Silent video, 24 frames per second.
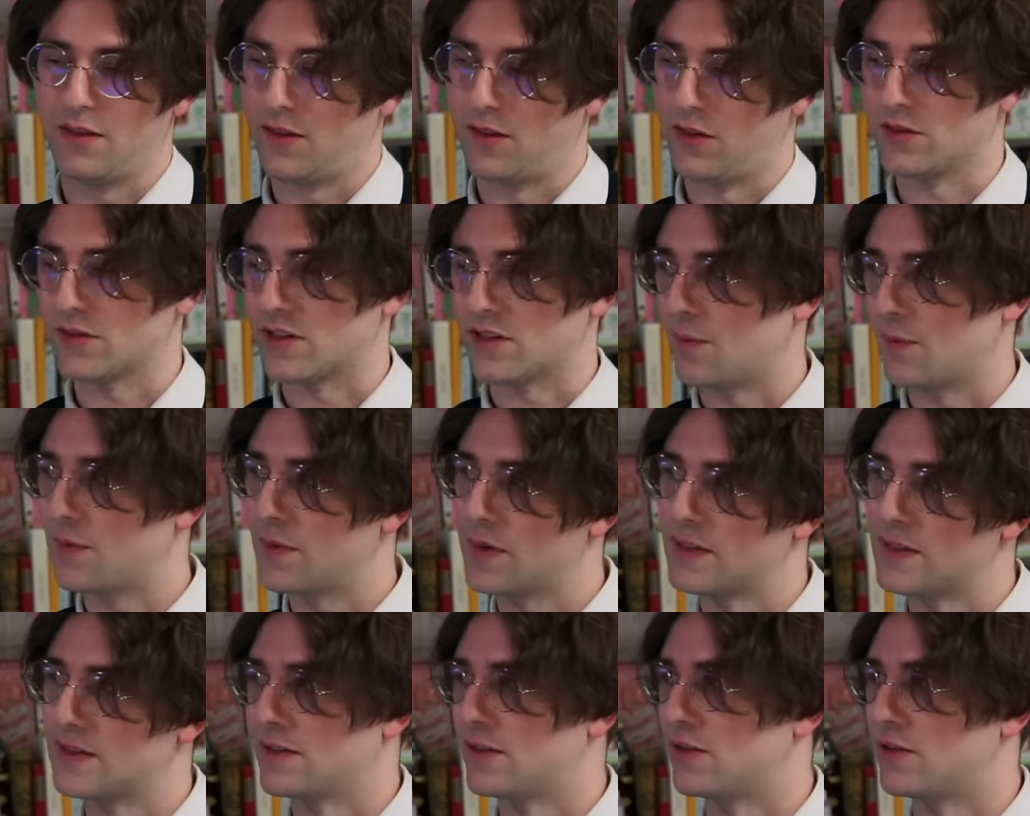those
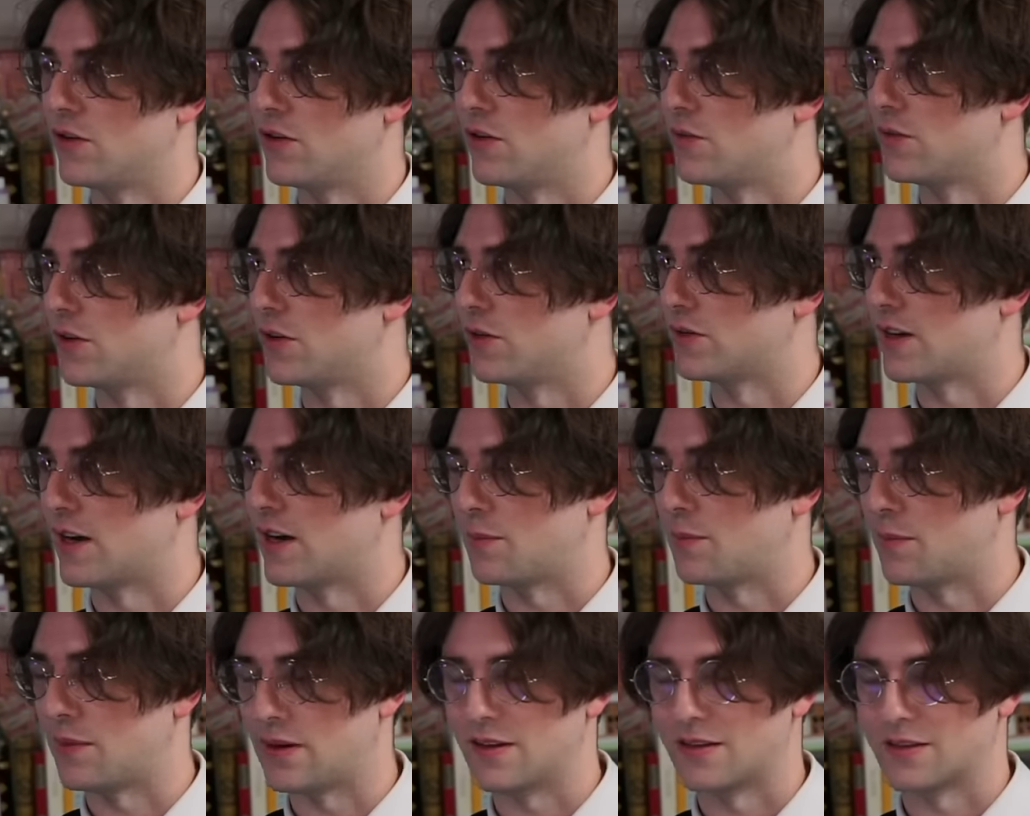companies still own those
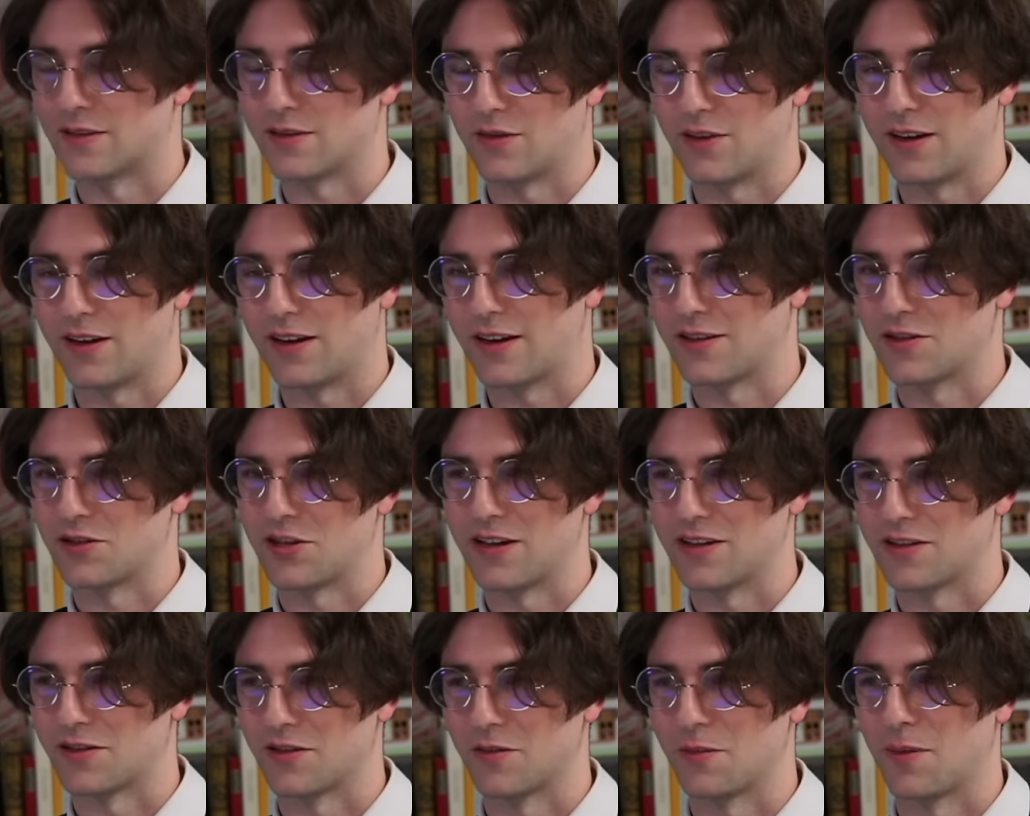IPs, so they can
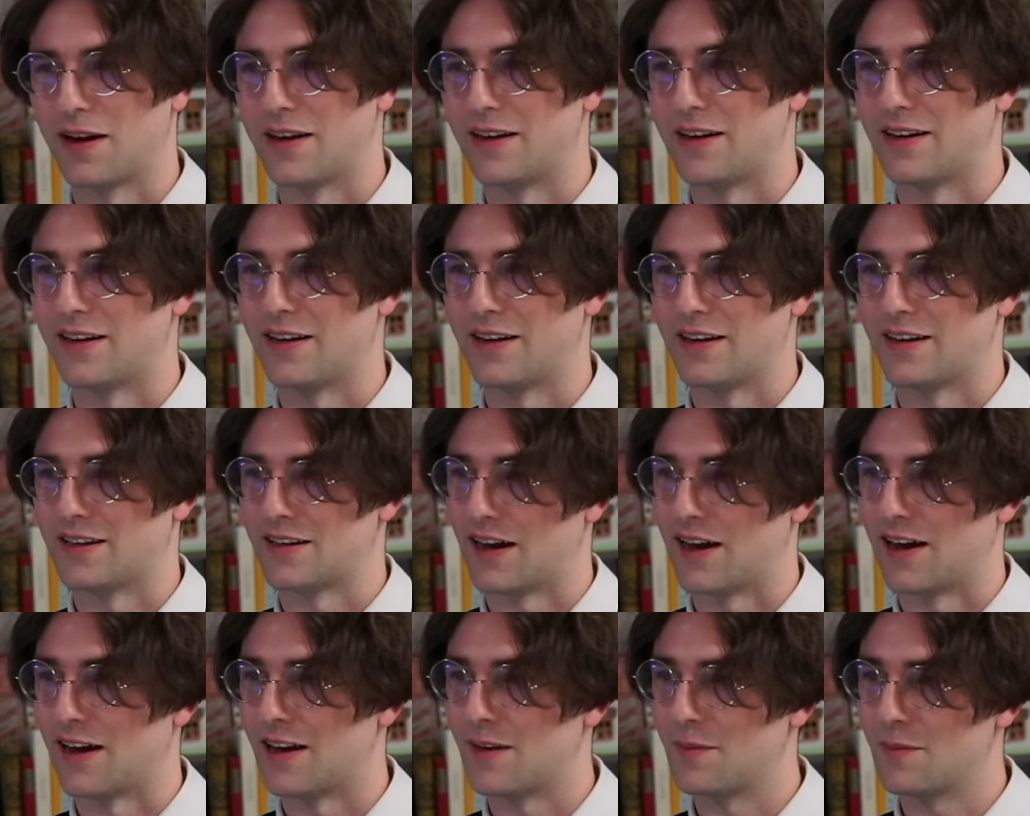change their mind at any
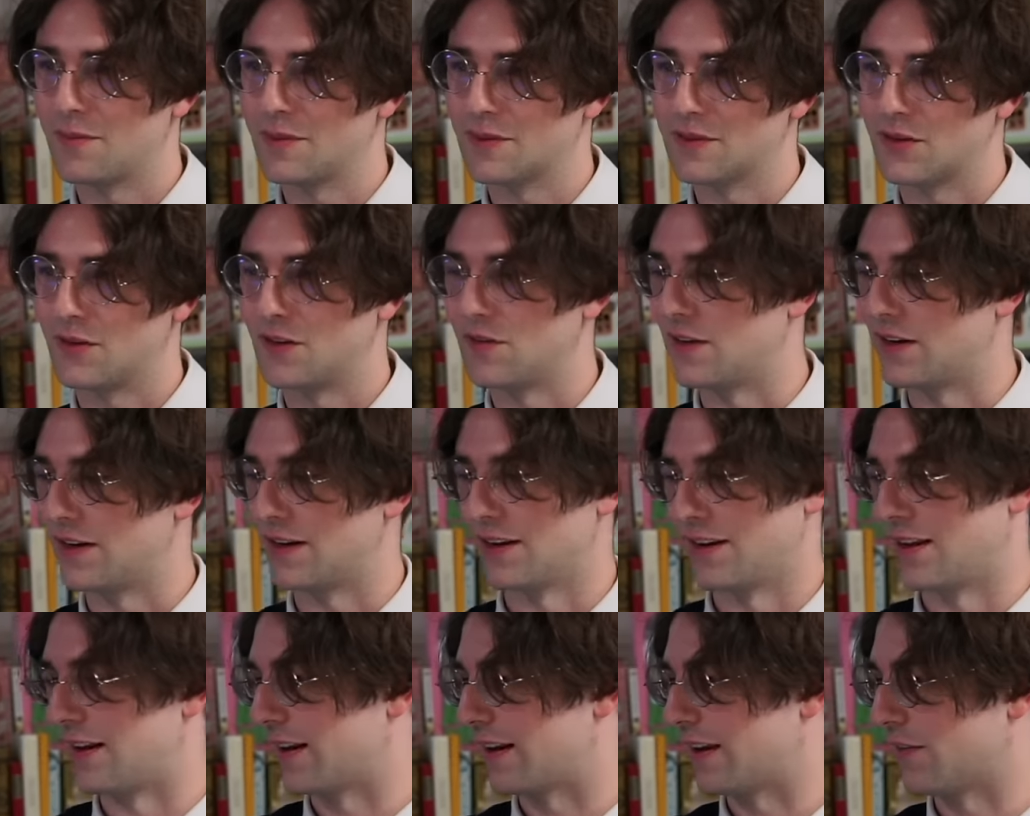time. So yeah, even
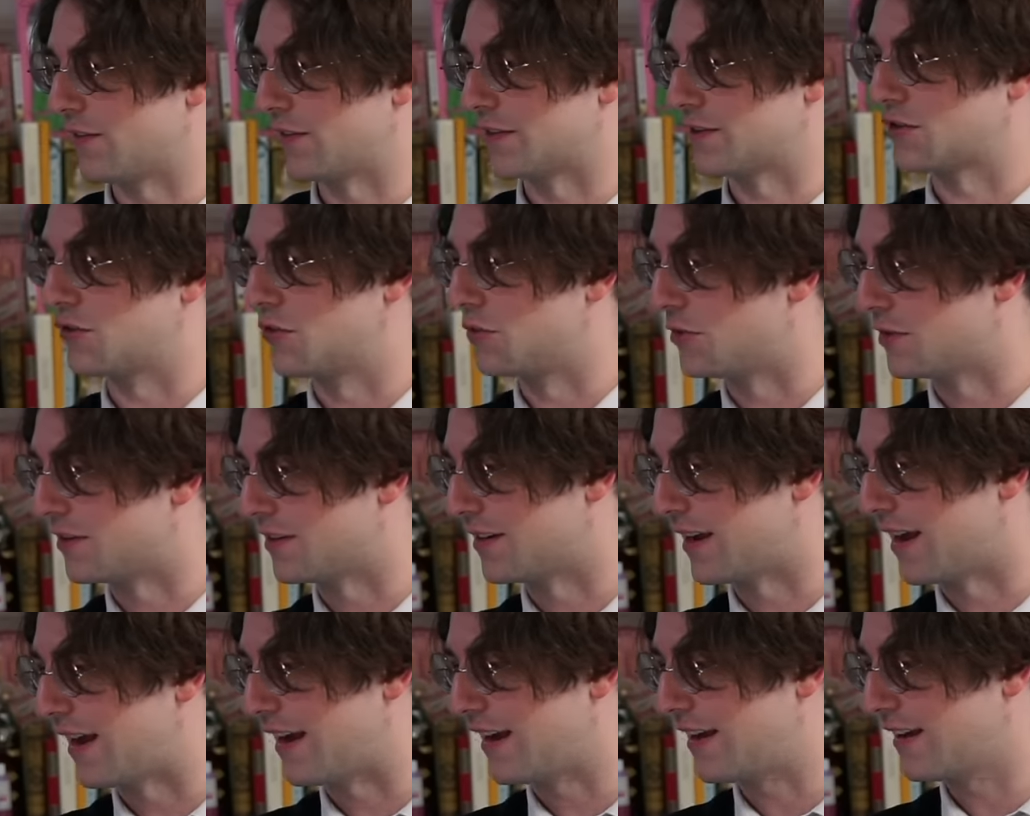like totally if it's can. cool
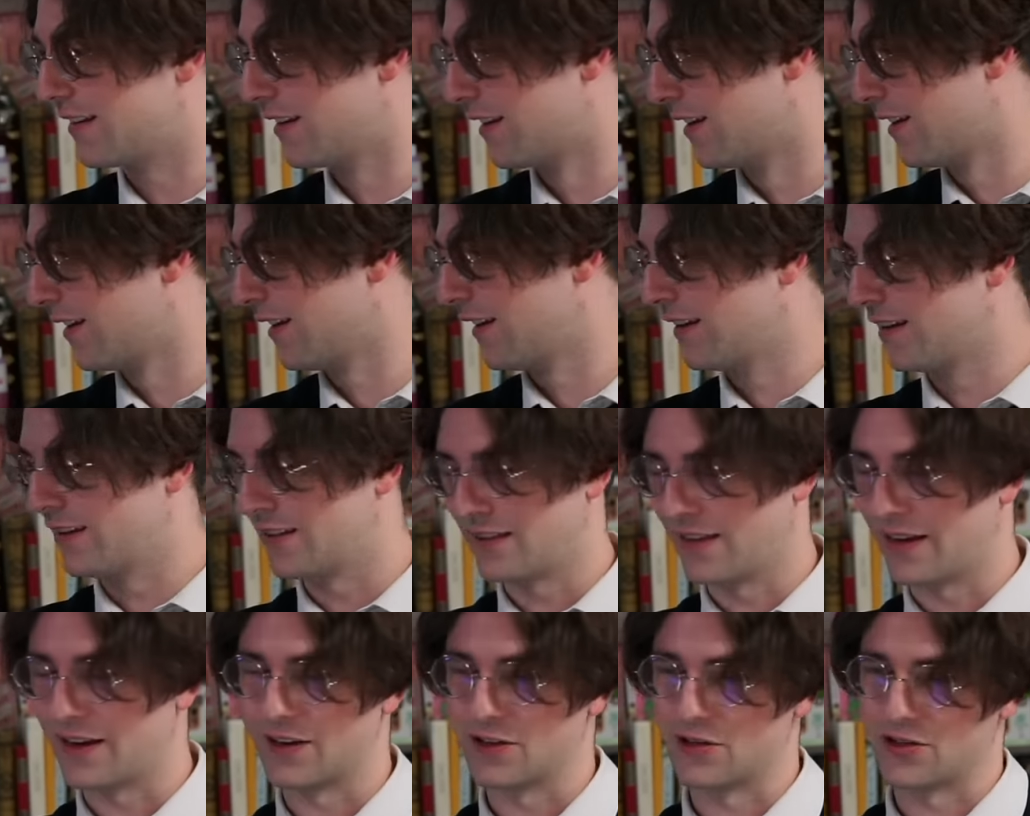today, yeah,
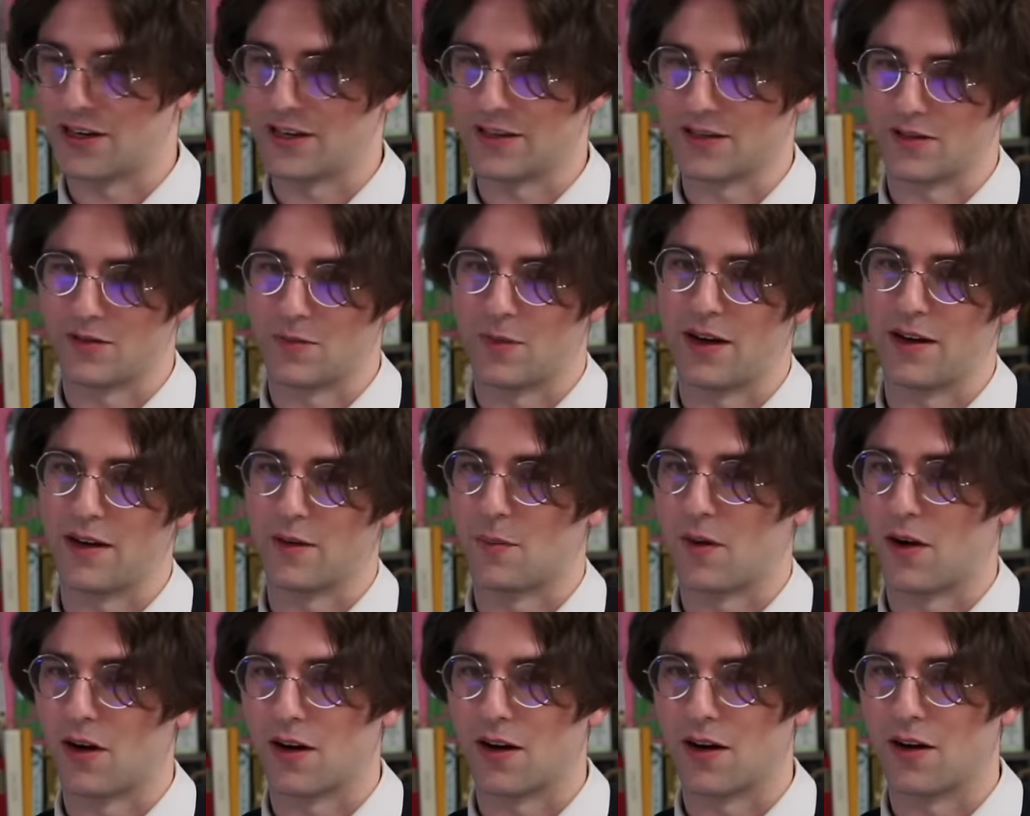they could change their mind
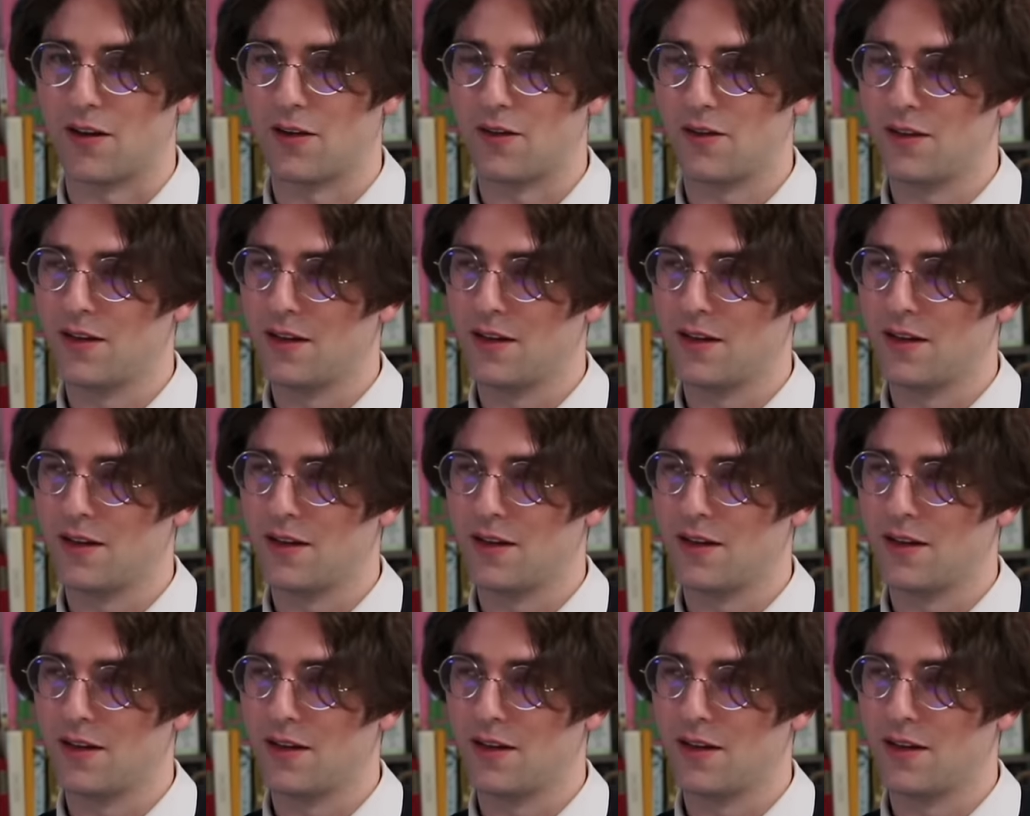tomorrow. Yeah,